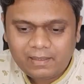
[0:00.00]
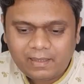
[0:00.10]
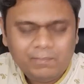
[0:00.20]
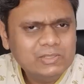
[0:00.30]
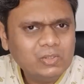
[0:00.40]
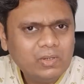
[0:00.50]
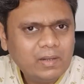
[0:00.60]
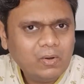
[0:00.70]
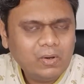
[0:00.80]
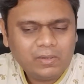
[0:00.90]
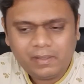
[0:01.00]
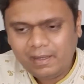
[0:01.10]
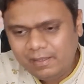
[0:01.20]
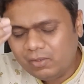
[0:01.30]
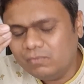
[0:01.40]
Amazon or
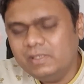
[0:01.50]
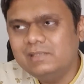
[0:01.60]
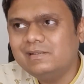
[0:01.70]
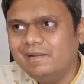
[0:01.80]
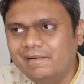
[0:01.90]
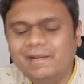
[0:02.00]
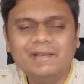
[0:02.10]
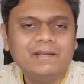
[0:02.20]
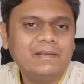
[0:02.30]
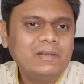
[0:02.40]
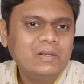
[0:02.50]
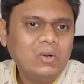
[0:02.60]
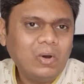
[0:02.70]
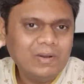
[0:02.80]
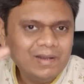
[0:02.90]
any of these leading
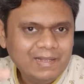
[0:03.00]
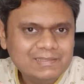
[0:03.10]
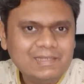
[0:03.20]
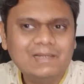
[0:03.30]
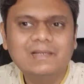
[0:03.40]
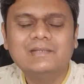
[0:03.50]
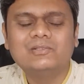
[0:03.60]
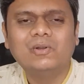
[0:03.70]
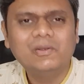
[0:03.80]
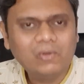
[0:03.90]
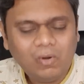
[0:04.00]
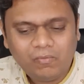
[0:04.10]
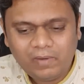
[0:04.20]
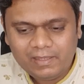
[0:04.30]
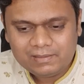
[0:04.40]
online sellers or even
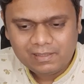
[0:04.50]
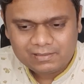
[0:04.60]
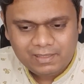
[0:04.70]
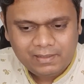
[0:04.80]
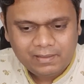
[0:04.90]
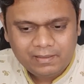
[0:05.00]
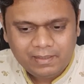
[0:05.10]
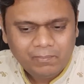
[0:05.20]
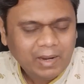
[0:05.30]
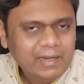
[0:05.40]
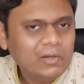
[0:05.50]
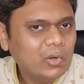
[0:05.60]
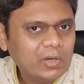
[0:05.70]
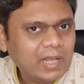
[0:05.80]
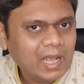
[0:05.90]
offline sellers, they might
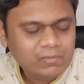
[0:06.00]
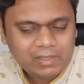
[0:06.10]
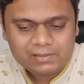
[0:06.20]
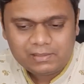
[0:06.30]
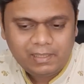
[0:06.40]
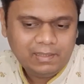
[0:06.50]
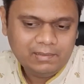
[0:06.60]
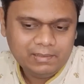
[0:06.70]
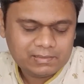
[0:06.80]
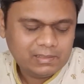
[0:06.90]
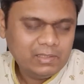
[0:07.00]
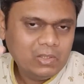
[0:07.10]
not have a say in this.